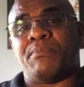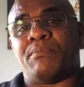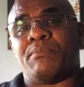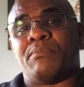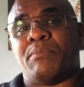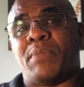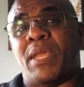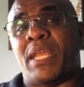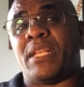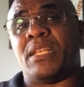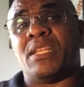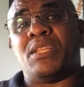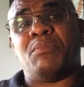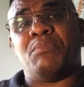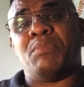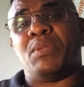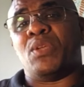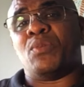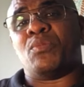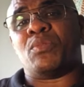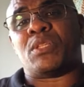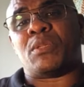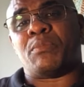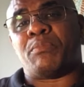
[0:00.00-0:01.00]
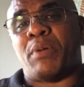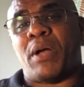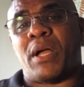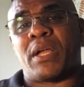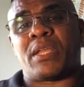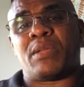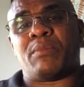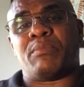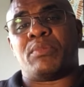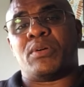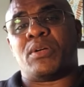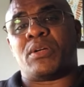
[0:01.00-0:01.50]
Mainly me with the
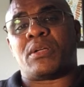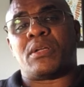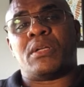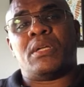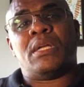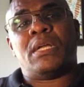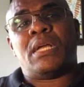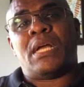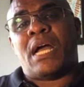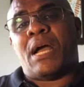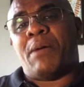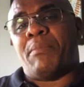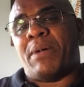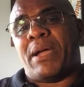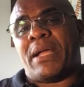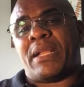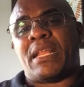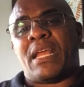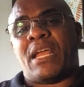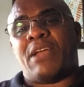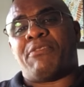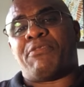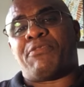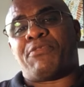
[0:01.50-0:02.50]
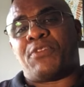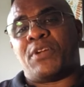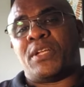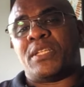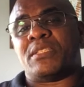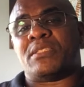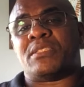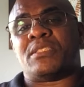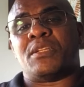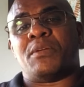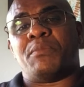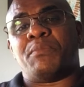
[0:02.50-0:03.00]
pocketbook. I might have
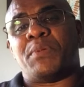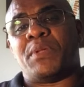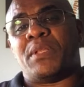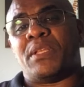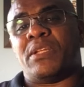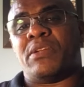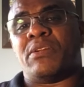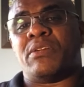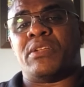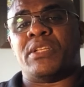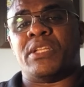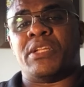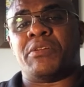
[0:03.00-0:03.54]
friends jump in here and